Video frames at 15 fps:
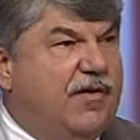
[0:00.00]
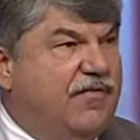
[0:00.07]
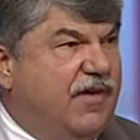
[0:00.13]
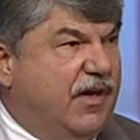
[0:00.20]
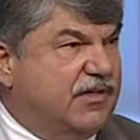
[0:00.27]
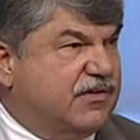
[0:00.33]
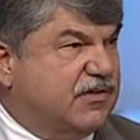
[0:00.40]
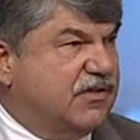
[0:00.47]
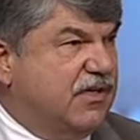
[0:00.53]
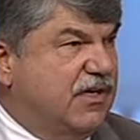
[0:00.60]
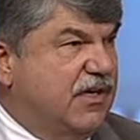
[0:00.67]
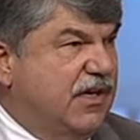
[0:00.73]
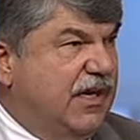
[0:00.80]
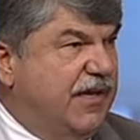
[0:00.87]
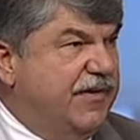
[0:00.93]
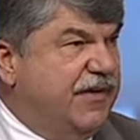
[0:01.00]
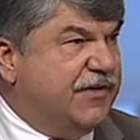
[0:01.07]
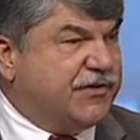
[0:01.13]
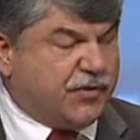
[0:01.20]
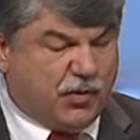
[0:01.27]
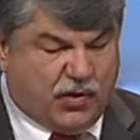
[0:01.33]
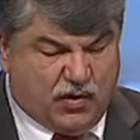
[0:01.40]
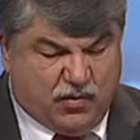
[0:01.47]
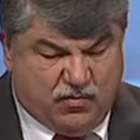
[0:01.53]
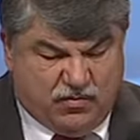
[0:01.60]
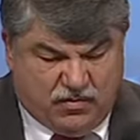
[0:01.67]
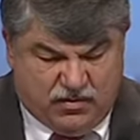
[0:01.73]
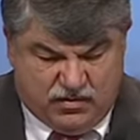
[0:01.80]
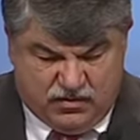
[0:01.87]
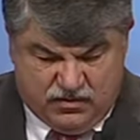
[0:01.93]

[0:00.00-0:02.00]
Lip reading: of us in this room.